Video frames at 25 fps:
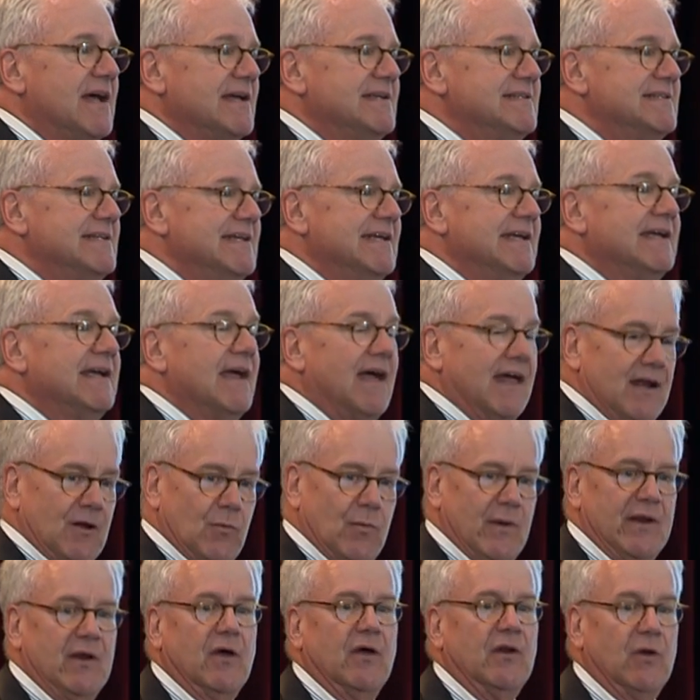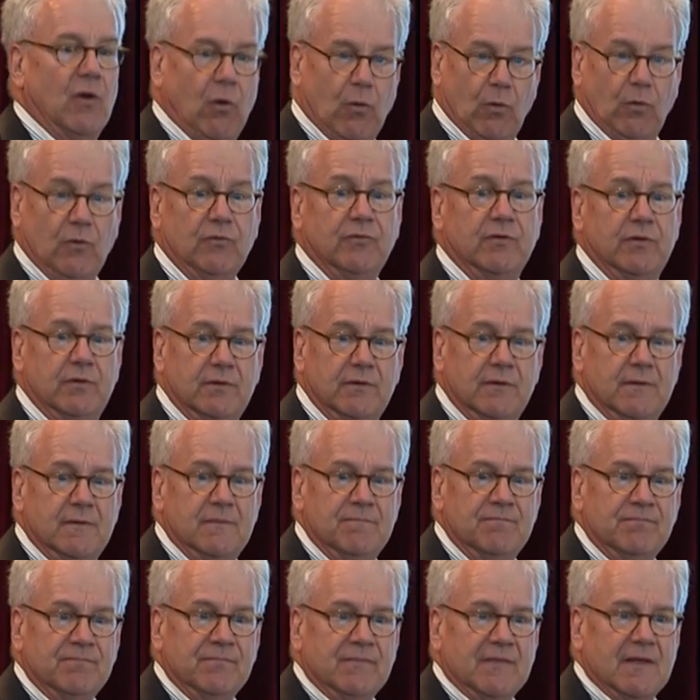IT kind of went on hold.
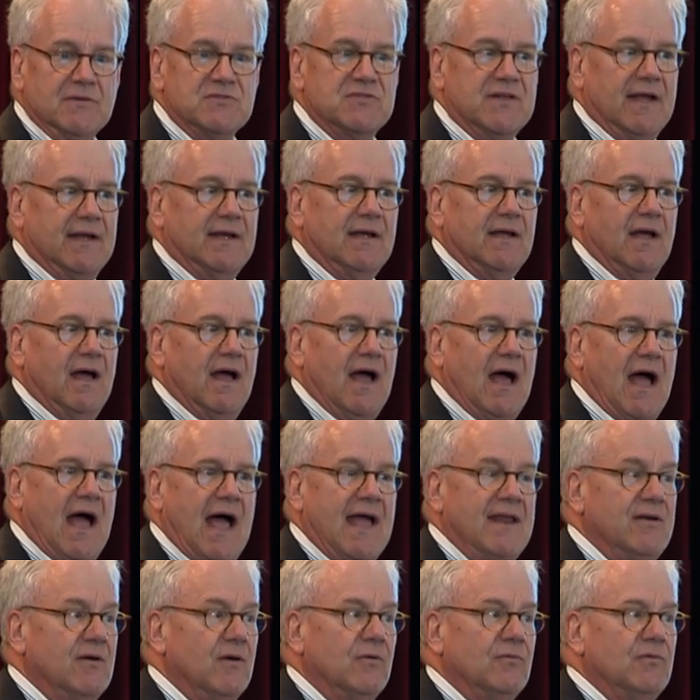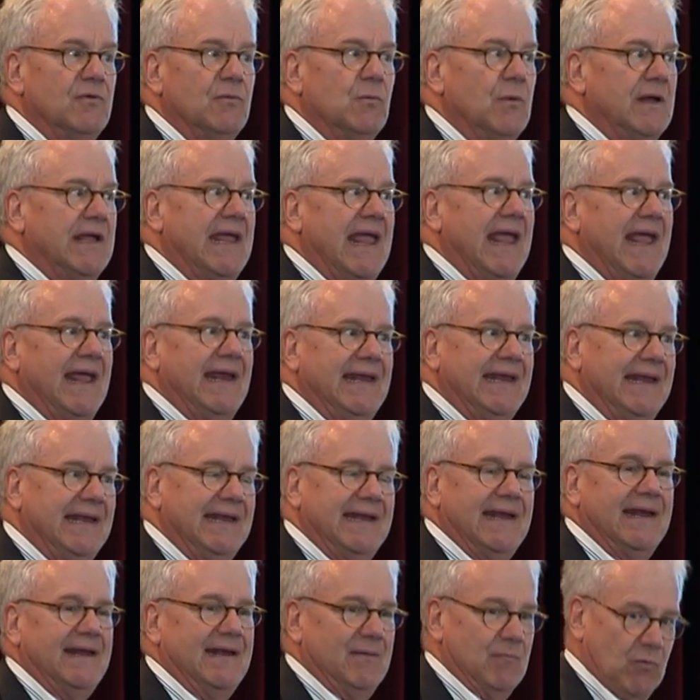It's like, I don't, we can't eat
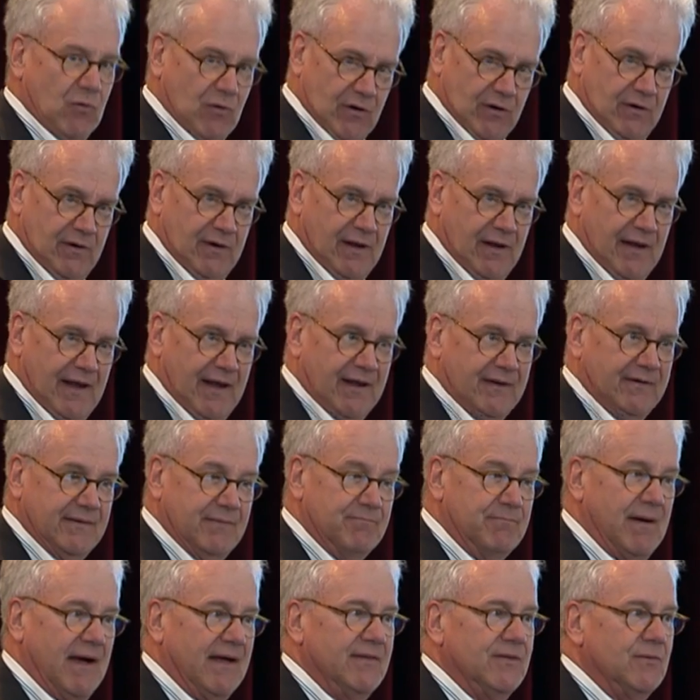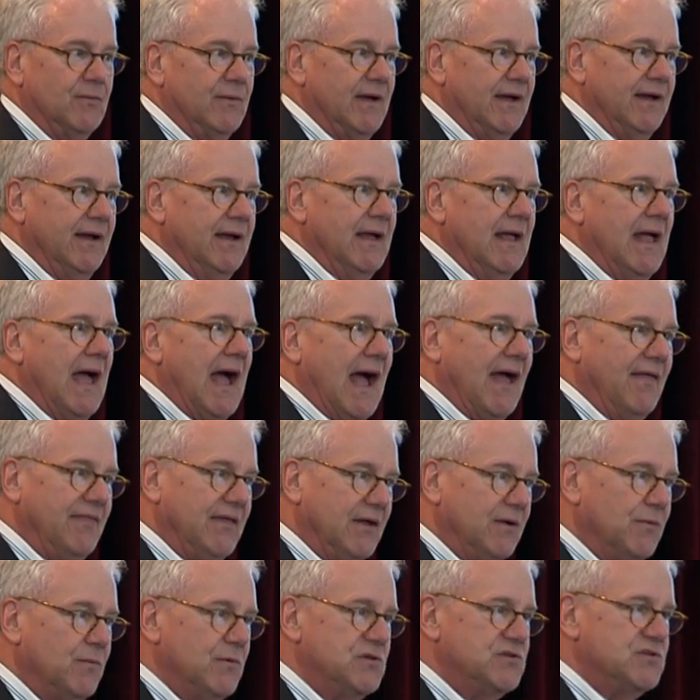anymore. And by the way, I
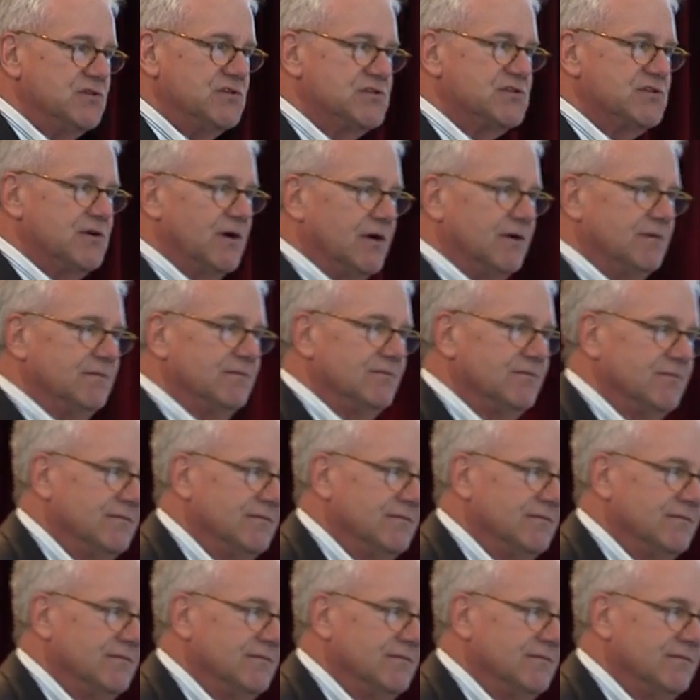think we should start,